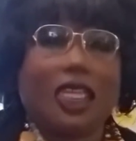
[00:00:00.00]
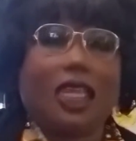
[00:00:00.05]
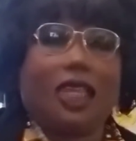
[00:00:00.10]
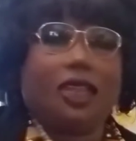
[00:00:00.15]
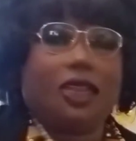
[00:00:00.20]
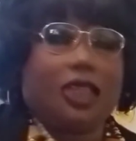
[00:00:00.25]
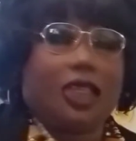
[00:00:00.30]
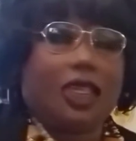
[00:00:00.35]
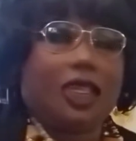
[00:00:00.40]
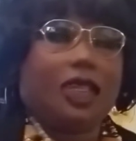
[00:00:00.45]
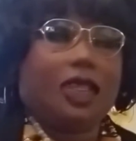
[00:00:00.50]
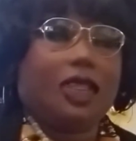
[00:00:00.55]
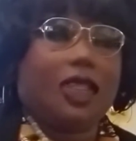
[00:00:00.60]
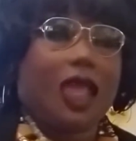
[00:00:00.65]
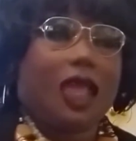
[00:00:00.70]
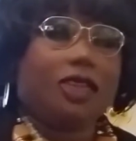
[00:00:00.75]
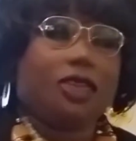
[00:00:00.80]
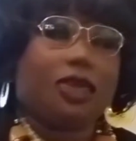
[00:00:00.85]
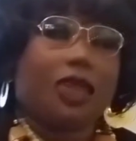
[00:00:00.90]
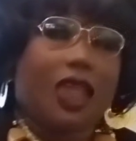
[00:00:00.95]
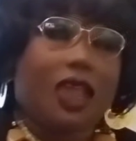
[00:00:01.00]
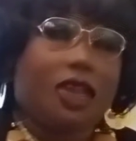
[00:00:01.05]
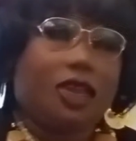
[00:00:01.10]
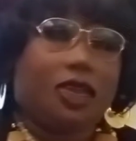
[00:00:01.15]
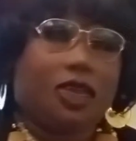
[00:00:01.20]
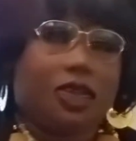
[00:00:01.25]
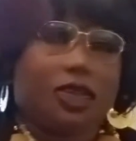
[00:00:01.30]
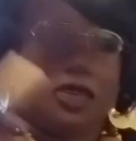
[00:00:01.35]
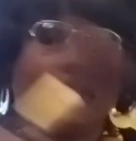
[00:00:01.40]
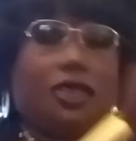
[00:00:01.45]
And then after
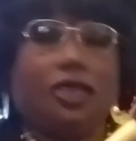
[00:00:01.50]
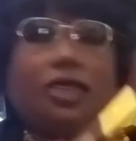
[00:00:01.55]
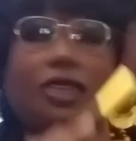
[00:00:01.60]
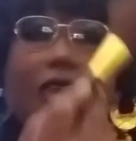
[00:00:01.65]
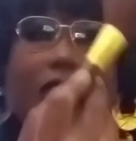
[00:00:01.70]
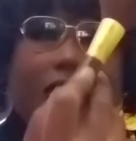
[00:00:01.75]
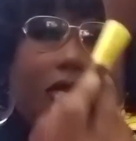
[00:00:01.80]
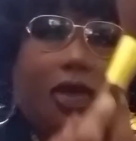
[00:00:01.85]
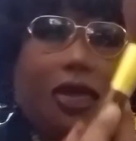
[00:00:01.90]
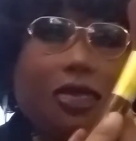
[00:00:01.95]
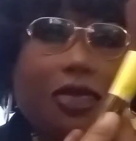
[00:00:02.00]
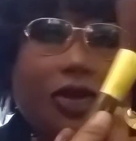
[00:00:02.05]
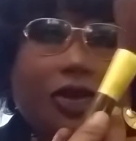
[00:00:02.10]
that, you take Big